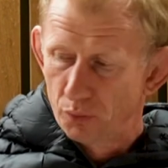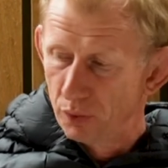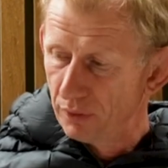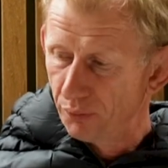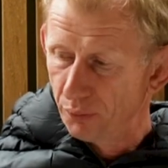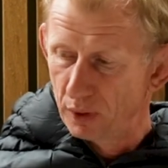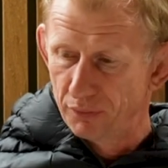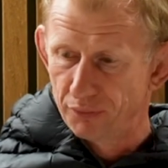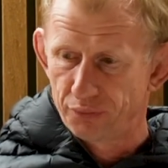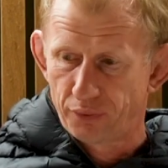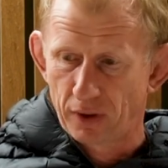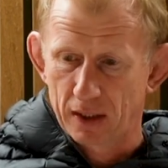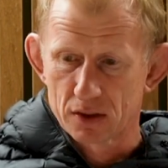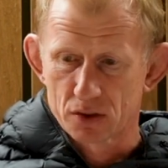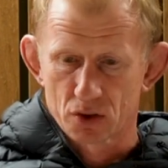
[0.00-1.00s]
We've
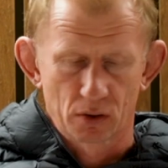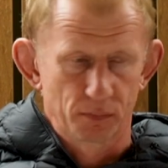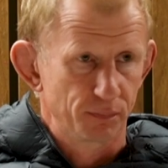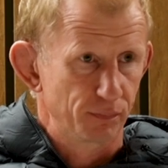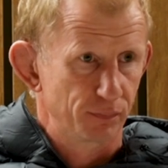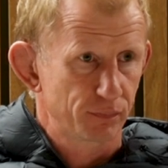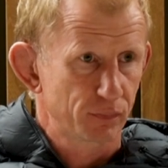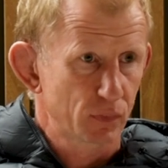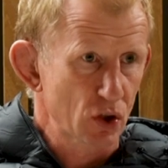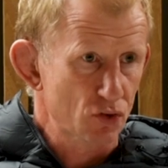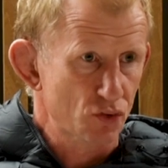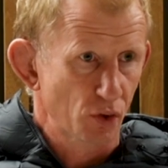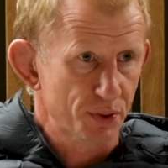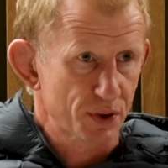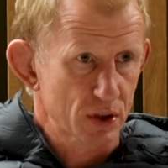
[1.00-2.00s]
had some
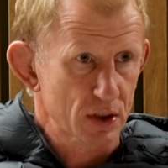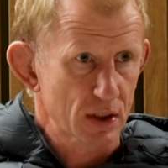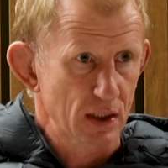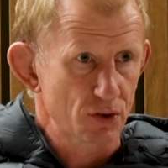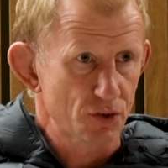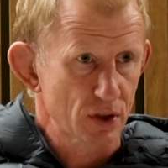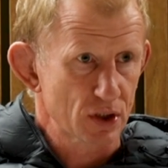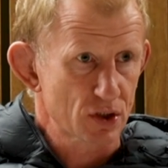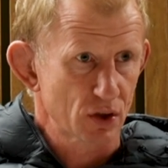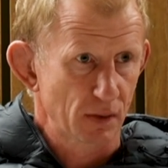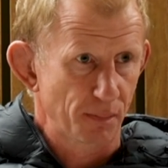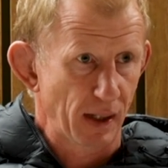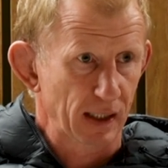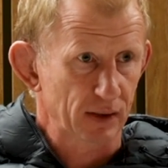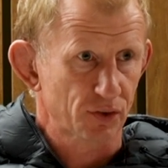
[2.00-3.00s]
disruptions and injuries to
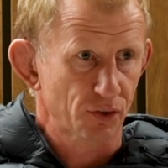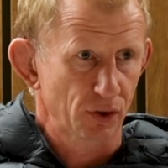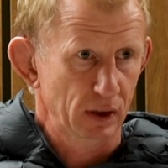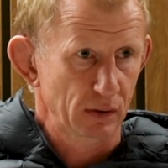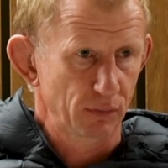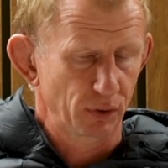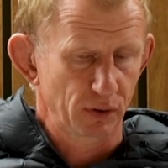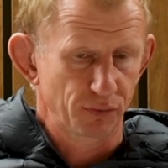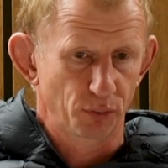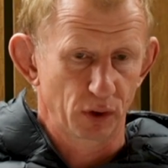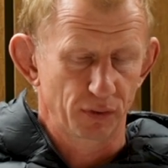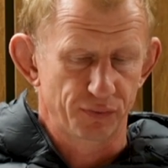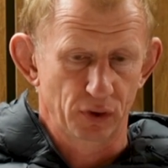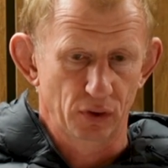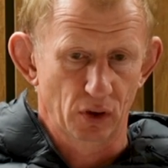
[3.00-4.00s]
the back three
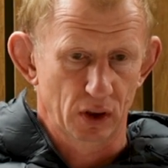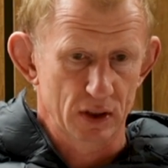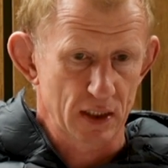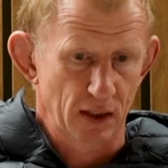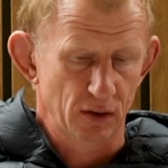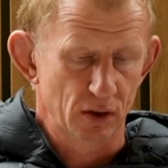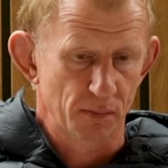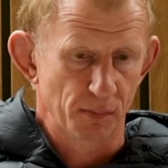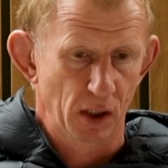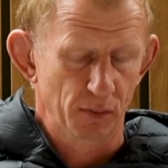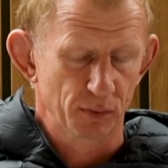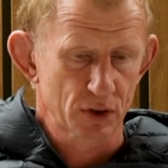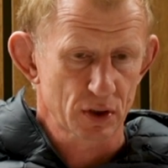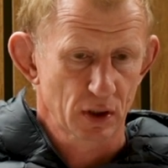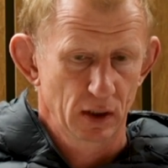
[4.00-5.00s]
with a few guys out at the
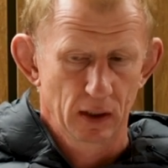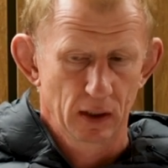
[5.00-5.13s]
moment.